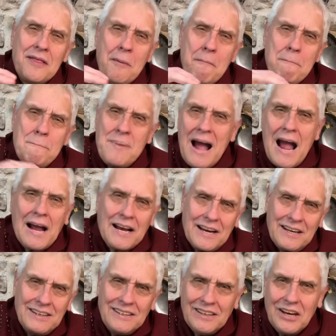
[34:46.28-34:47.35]
them
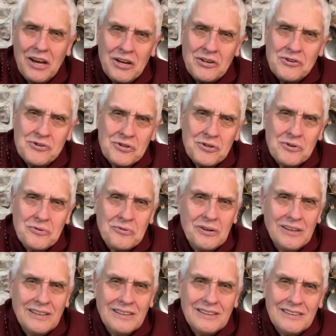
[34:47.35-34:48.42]
back into
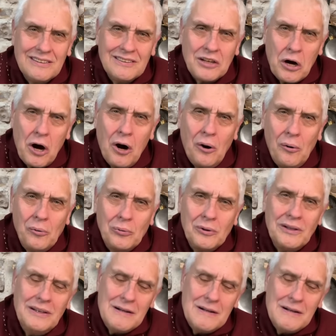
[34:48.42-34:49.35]
the hole,